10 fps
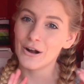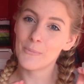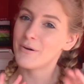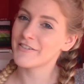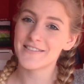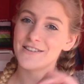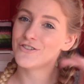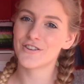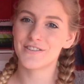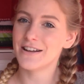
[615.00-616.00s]
breakfast is
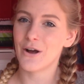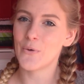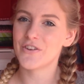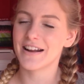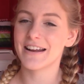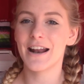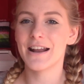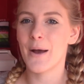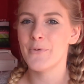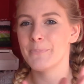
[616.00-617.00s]
just in the hotel again,
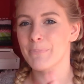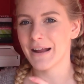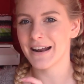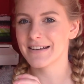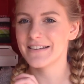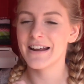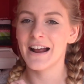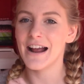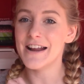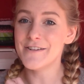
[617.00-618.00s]
and we planned
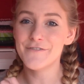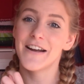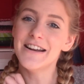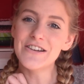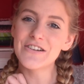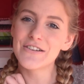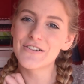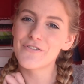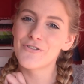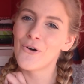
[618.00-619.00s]

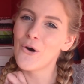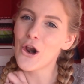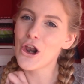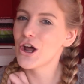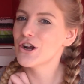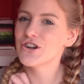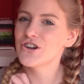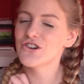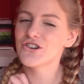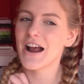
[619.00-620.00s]
inventions for
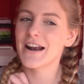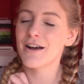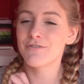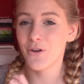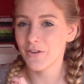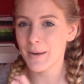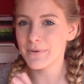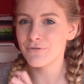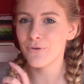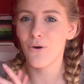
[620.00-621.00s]
lunch, and I've done that
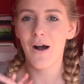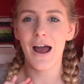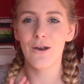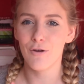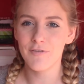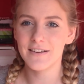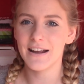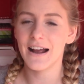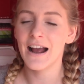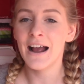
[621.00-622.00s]
before. I loved
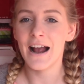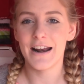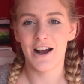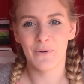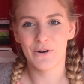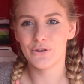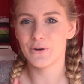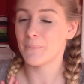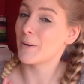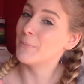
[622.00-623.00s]
it, and now I'm gonna do
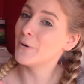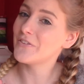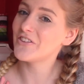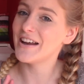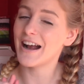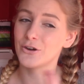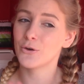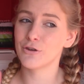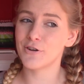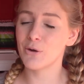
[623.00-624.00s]
it on my birthday. I don't
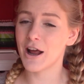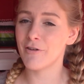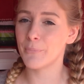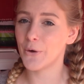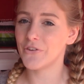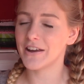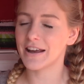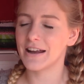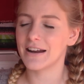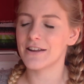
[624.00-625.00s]
know if I will have a birthday
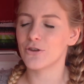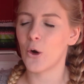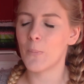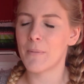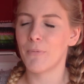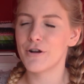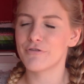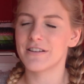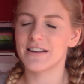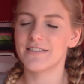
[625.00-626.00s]
cake. Let's hope my
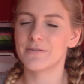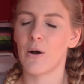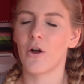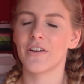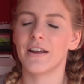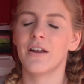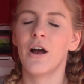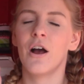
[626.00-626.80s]
boyfriend is smart and